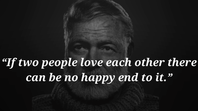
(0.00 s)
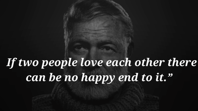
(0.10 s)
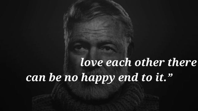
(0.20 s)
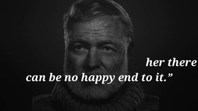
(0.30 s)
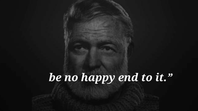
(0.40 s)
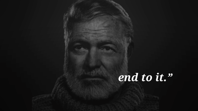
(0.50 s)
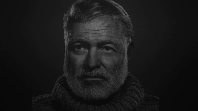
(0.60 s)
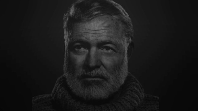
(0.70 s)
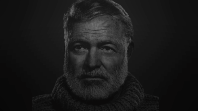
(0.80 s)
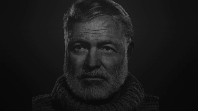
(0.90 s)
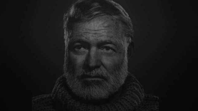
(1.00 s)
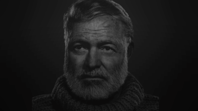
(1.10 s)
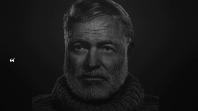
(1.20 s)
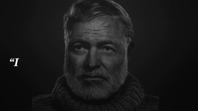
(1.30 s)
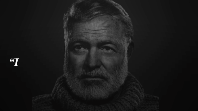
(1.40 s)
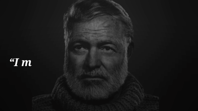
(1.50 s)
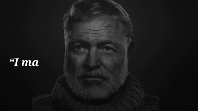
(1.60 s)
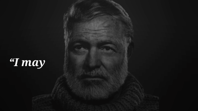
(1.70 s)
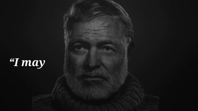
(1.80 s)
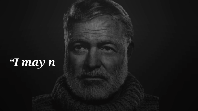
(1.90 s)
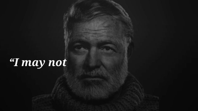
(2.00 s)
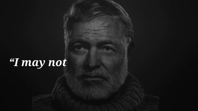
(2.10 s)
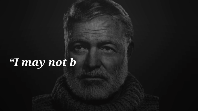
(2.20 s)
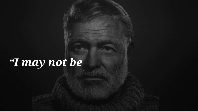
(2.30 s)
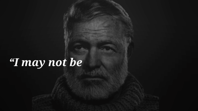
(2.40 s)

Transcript: Nothing is said.